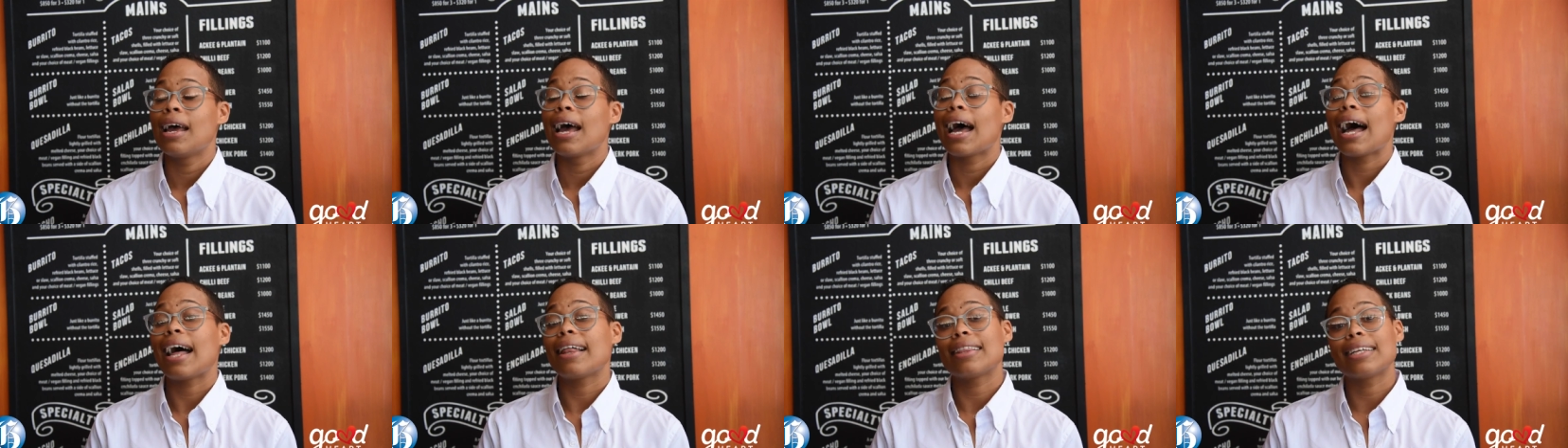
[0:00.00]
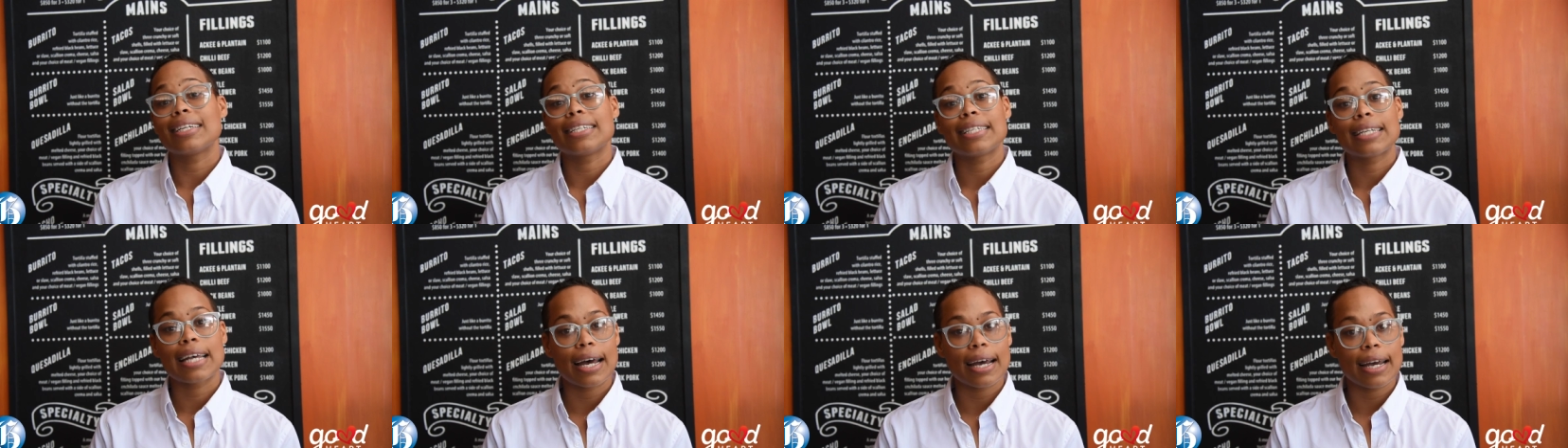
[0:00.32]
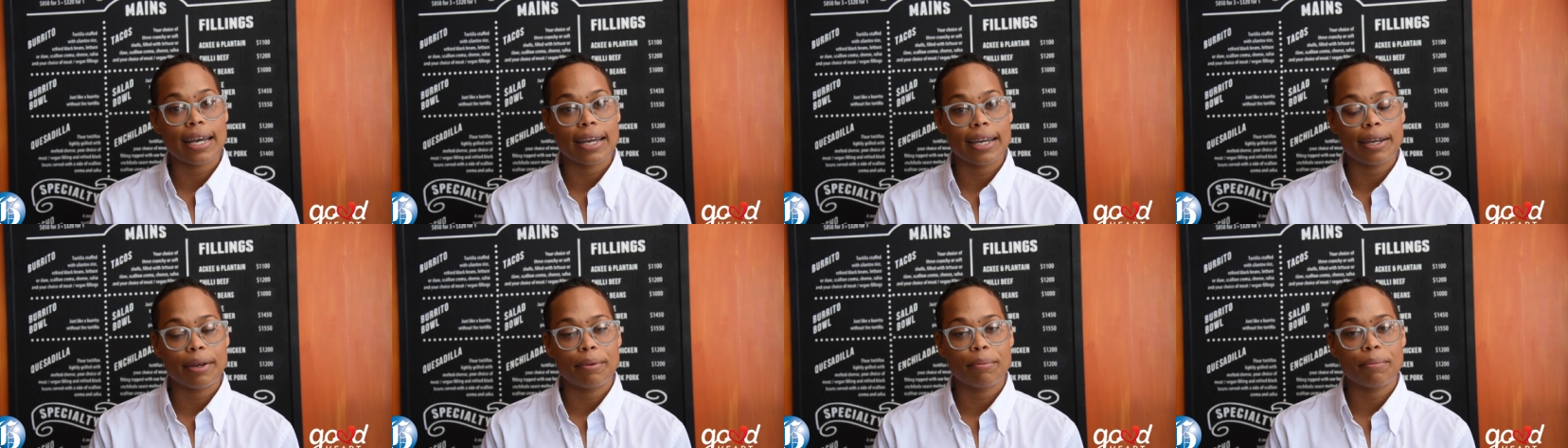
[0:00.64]
At the
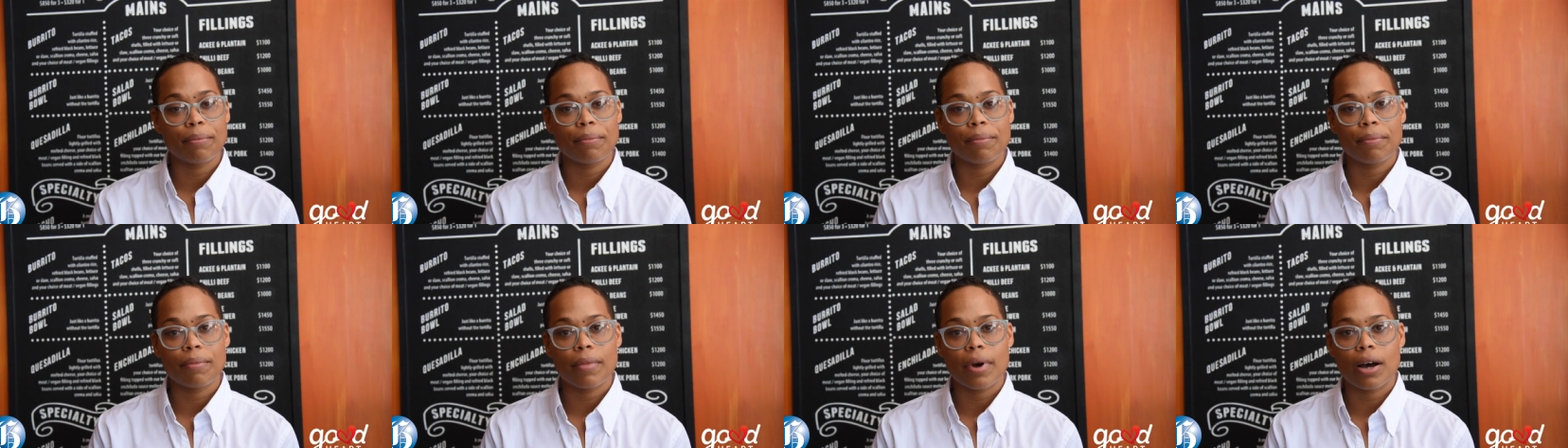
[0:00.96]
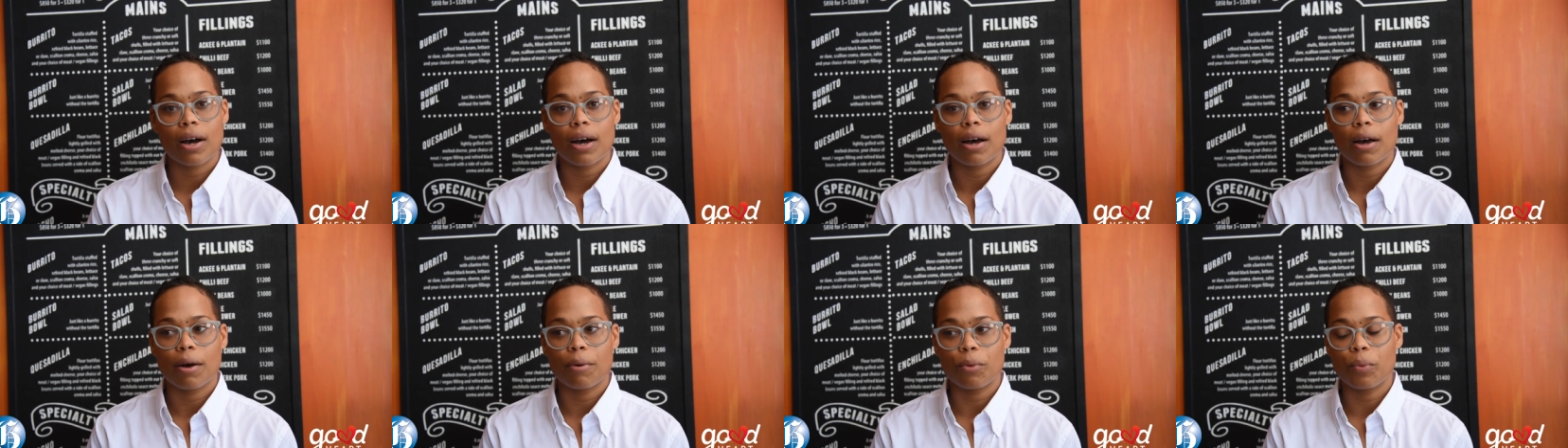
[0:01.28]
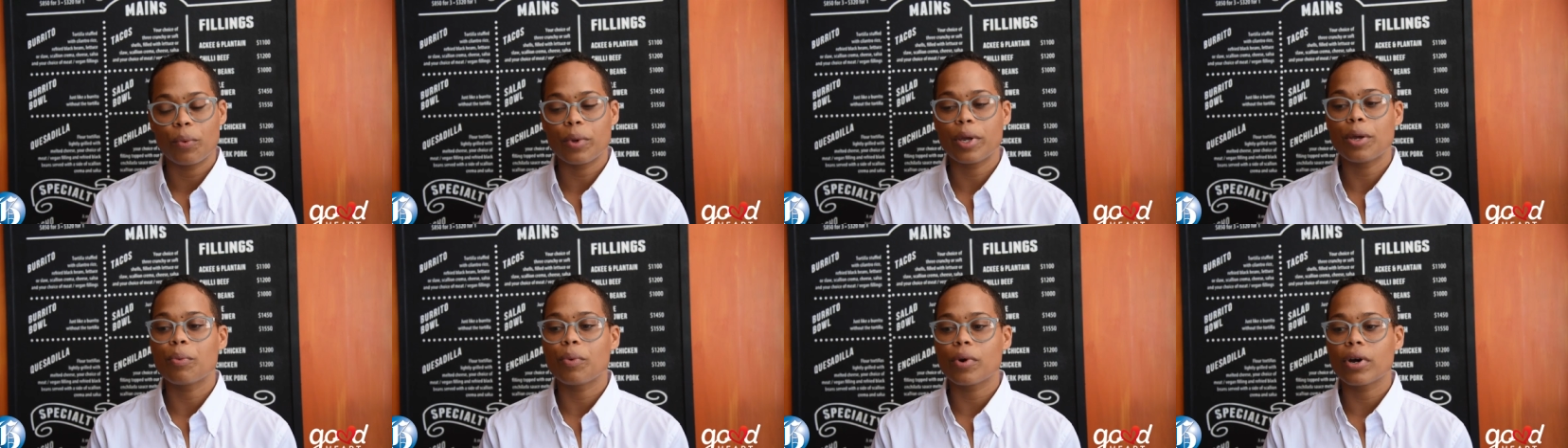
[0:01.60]
time, um,
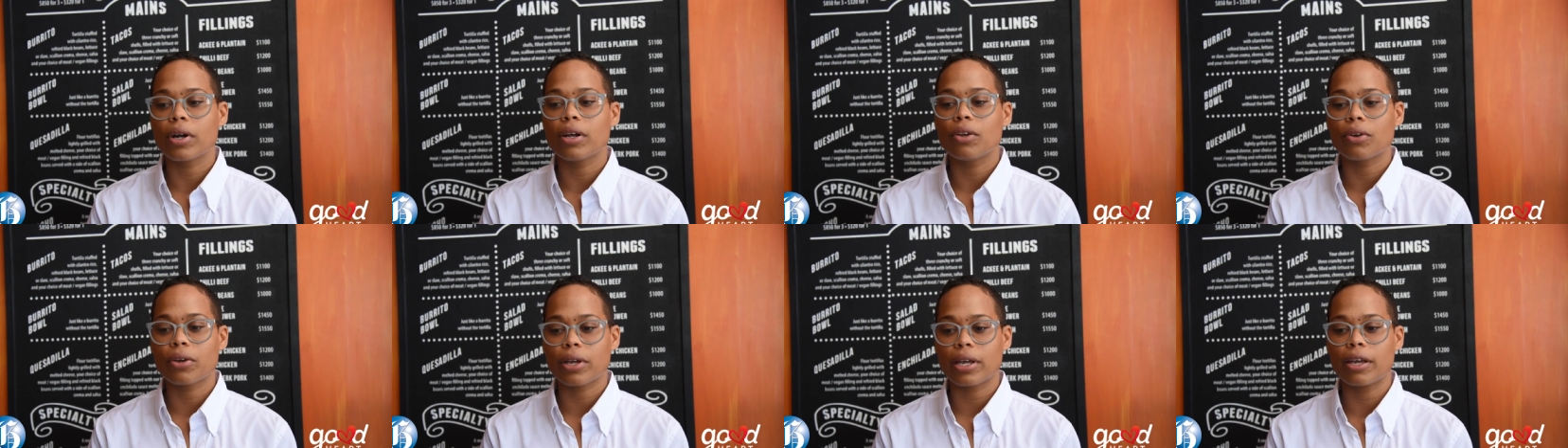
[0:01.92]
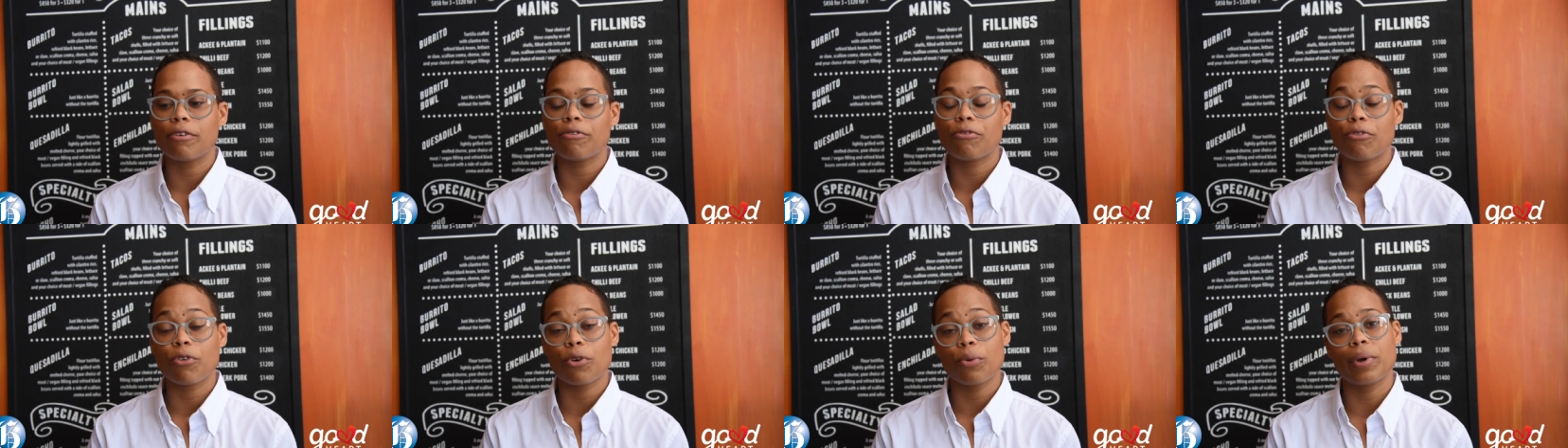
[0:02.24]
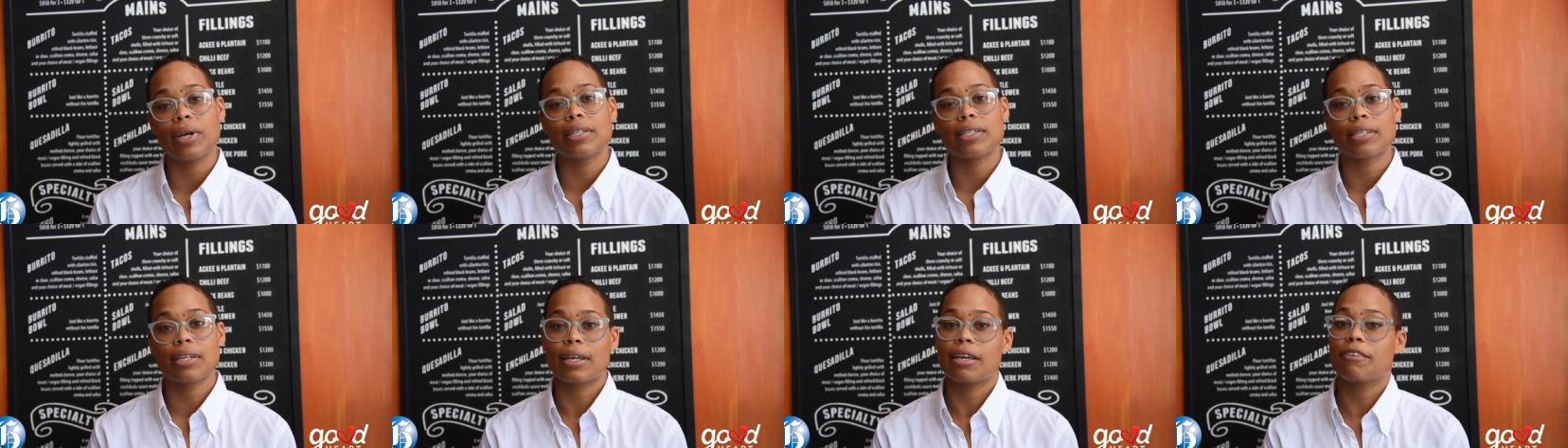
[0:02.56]
we were looking for
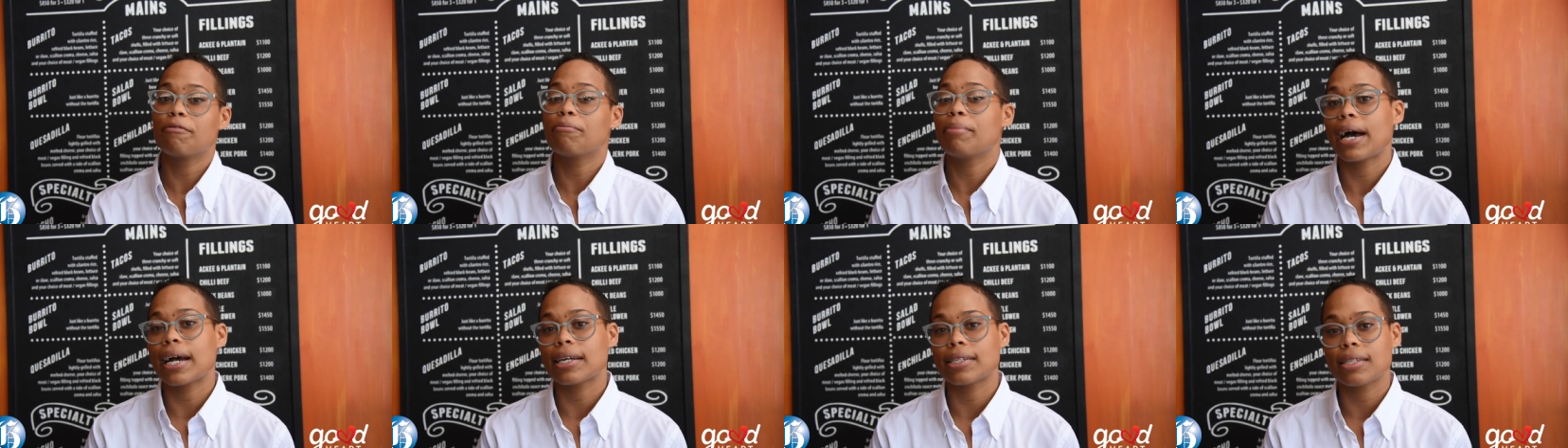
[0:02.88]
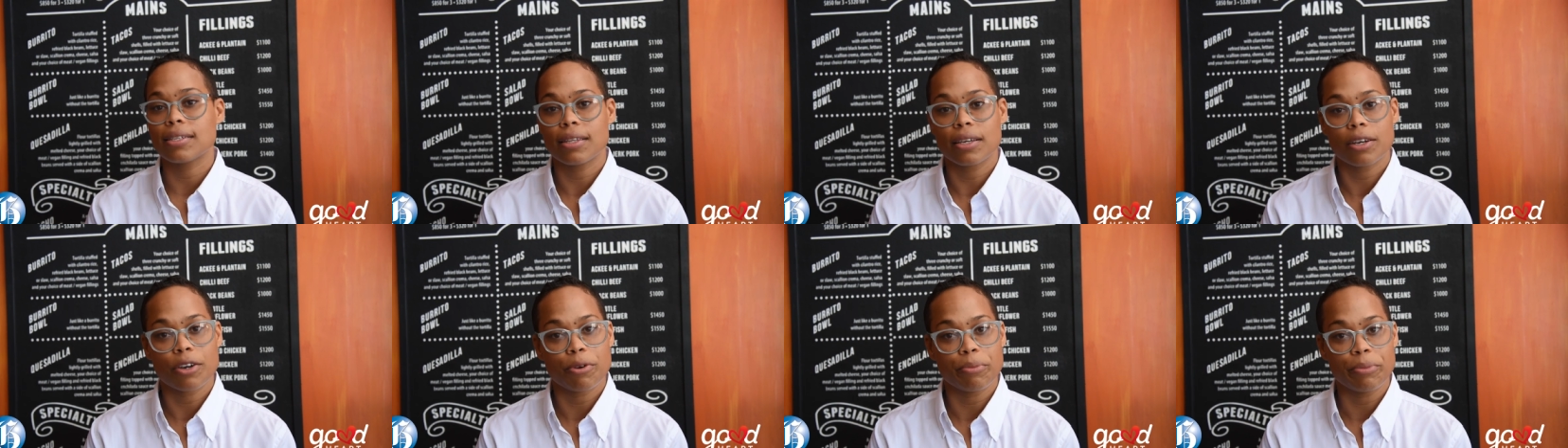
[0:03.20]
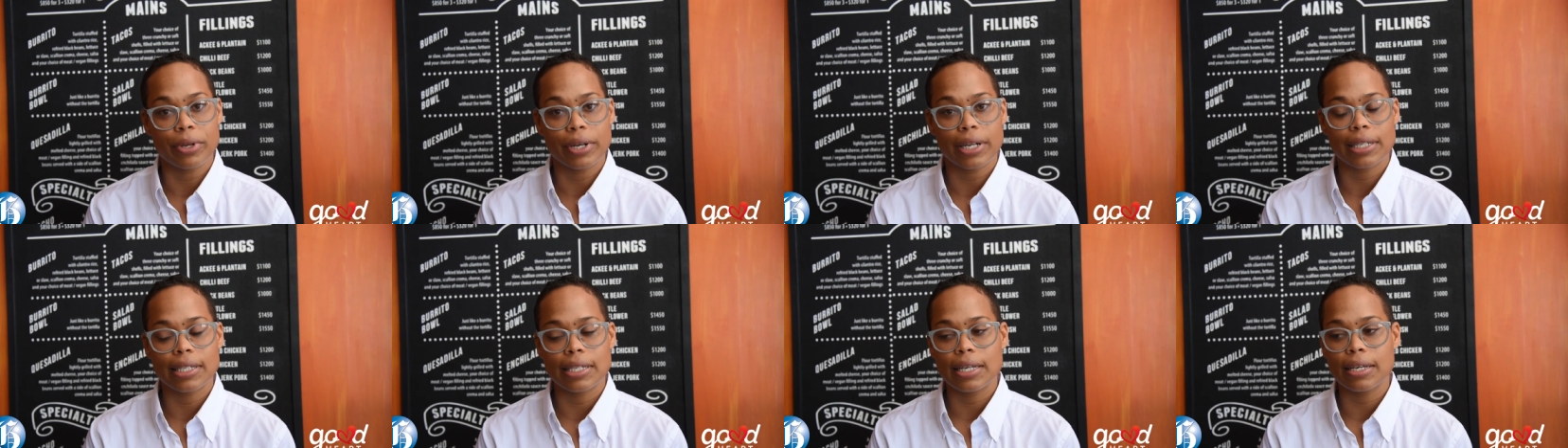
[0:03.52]
ways to give back to the
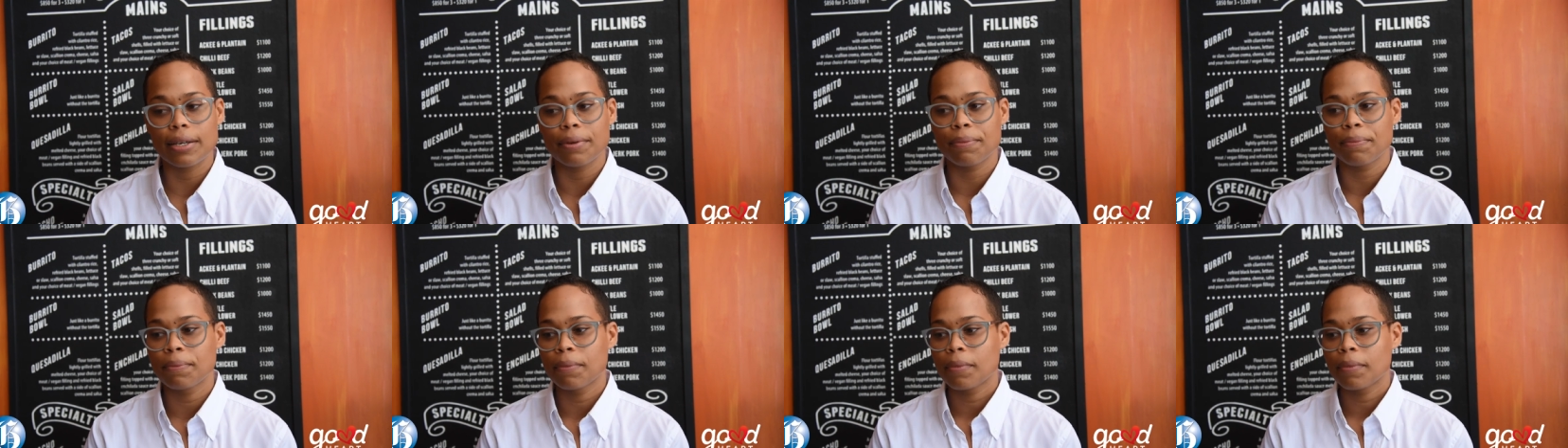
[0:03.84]
community,